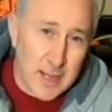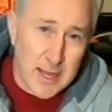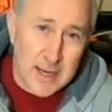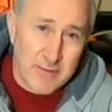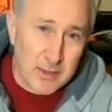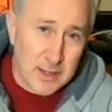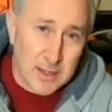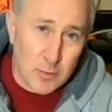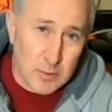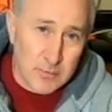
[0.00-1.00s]
and
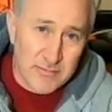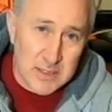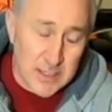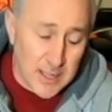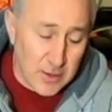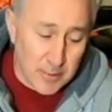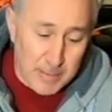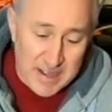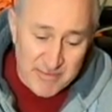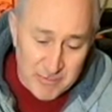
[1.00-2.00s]
everything will fit together
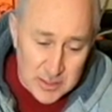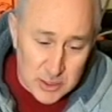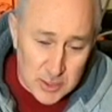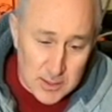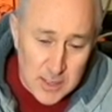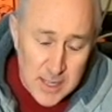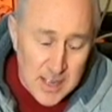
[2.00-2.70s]
by friction.